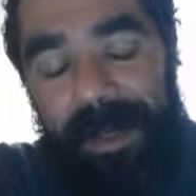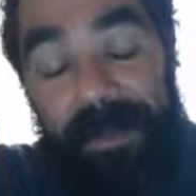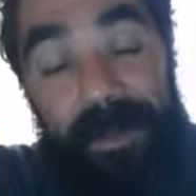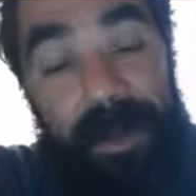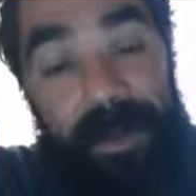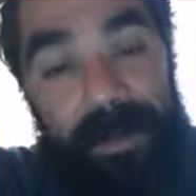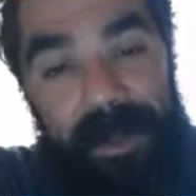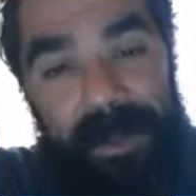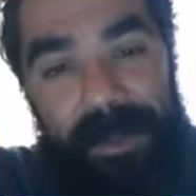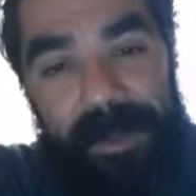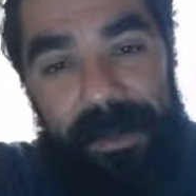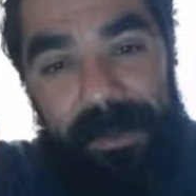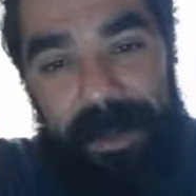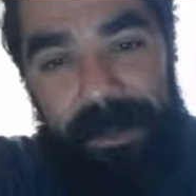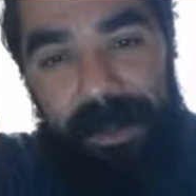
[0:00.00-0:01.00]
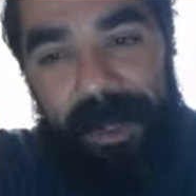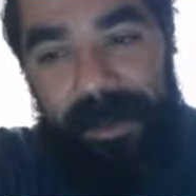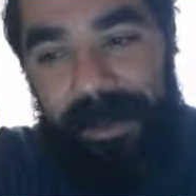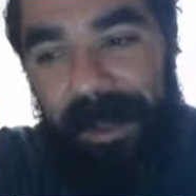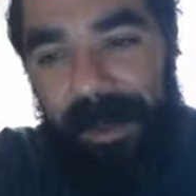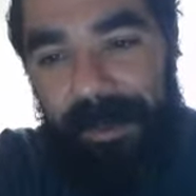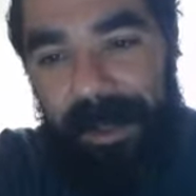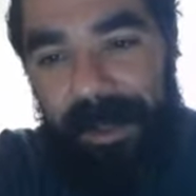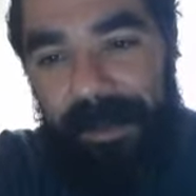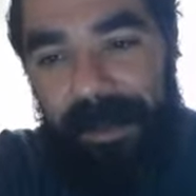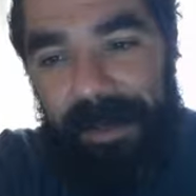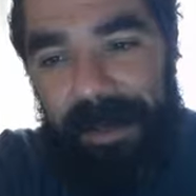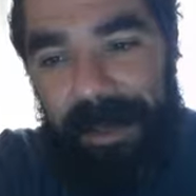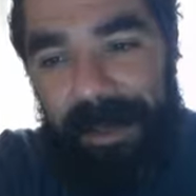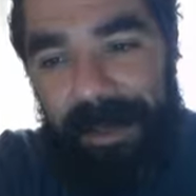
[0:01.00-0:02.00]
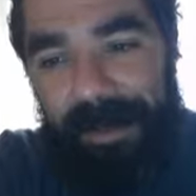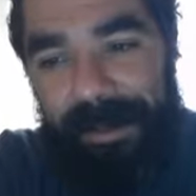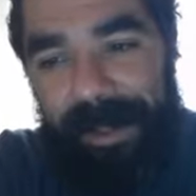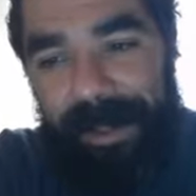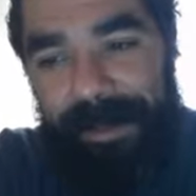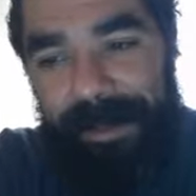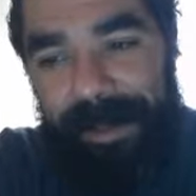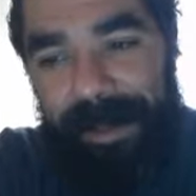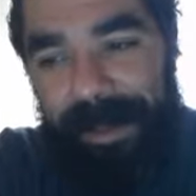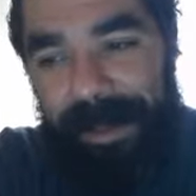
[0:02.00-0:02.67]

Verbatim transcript: Very emotional people. have to call them on their bullshit sometimes.